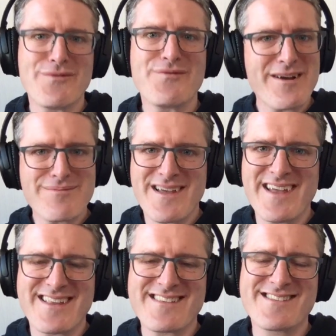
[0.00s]
fair
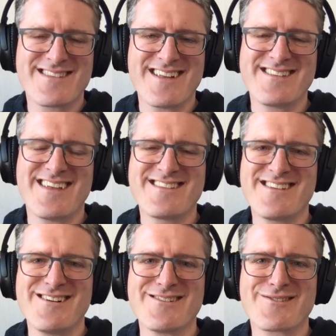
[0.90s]
play. That's
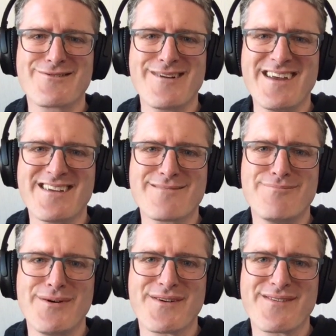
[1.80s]
all great,
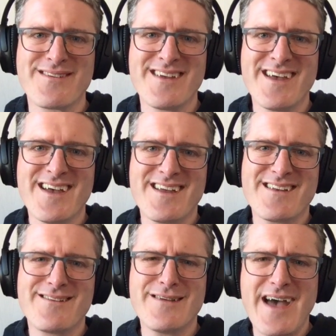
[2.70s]
but
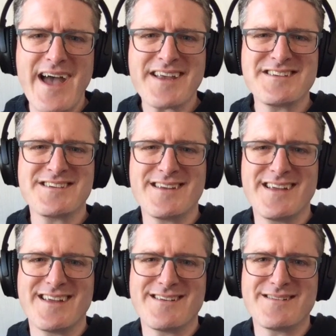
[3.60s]
to
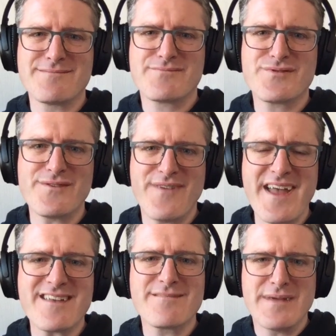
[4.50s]
actually
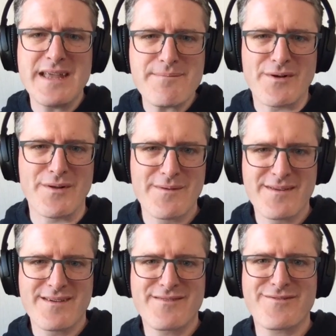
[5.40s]
prevent people
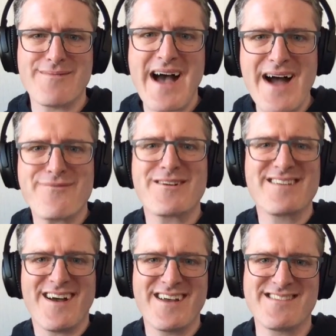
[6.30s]
from
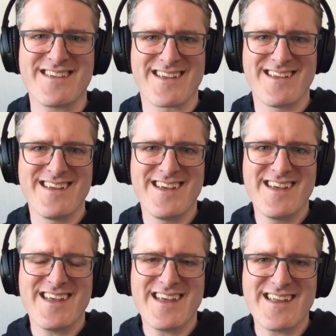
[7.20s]
advertising
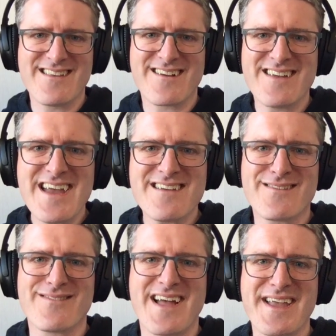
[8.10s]
in their
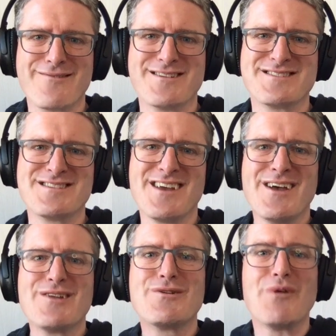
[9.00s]
native language
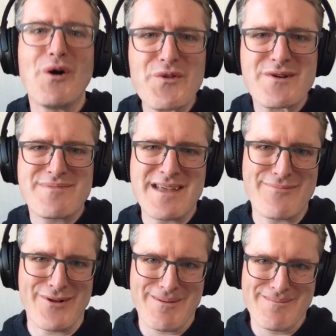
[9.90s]
to other
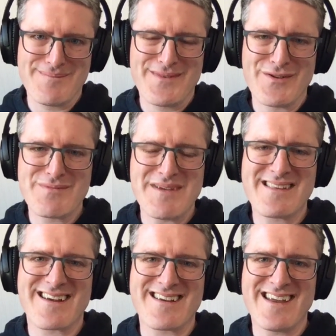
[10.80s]
people who
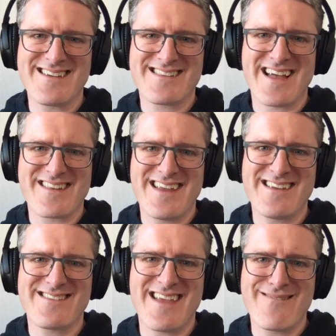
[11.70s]
speak
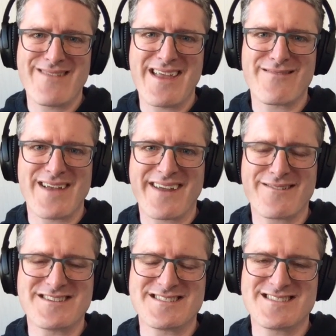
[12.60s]
same native
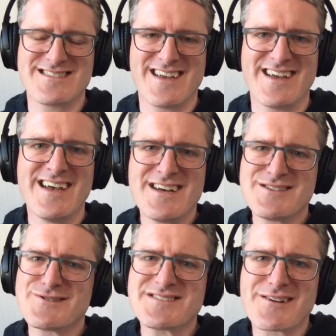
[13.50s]
language is
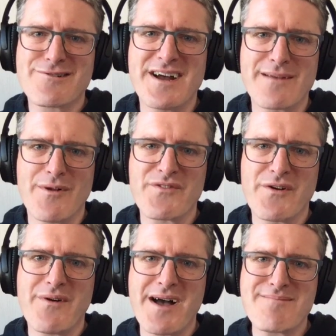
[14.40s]
just incredible.
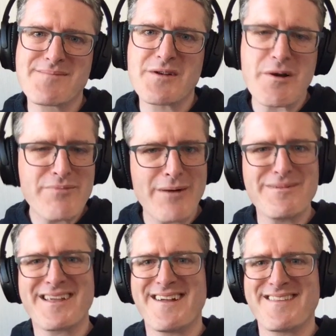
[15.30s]
So I'm going
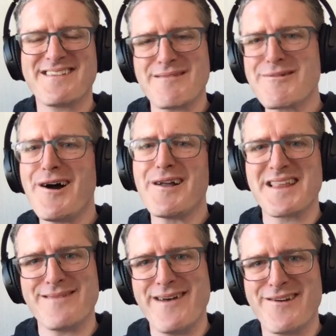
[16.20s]
public on this. I'm
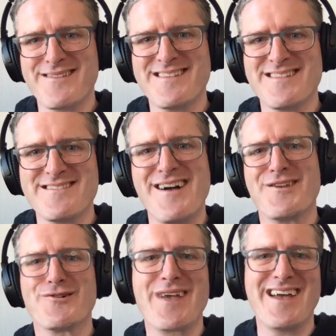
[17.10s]
calling them out. This is not
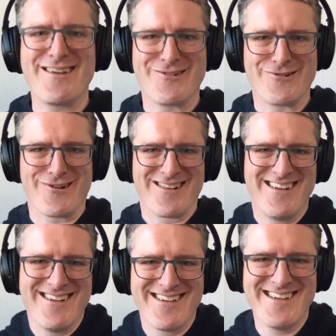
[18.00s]
okay, Google.
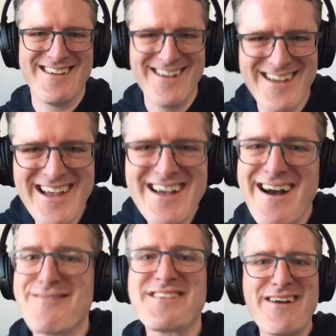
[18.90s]

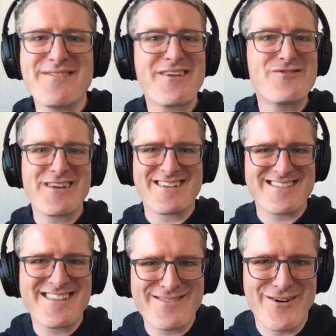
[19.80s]
I'm sorry if that triggers
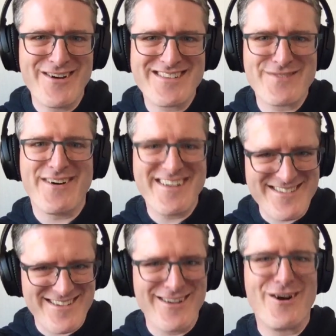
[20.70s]
lots of
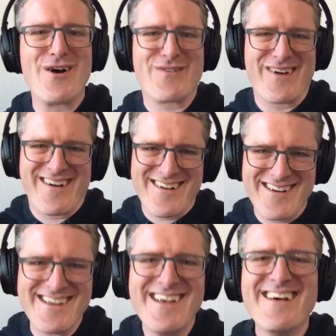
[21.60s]
devices all
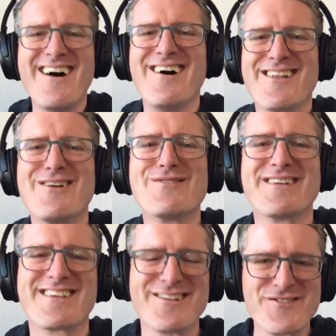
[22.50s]
over all
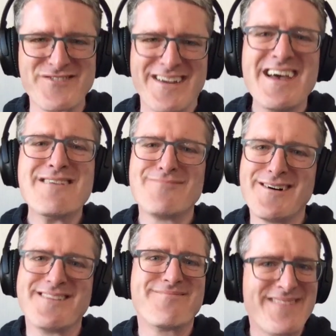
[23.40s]
over the country,
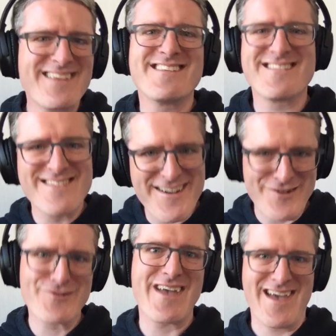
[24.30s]
but this is not
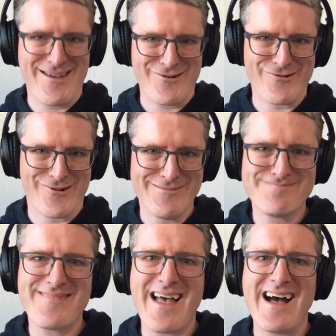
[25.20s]
okay, Google.
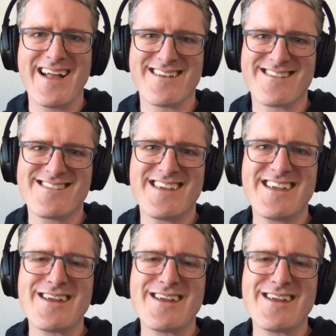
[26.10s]
And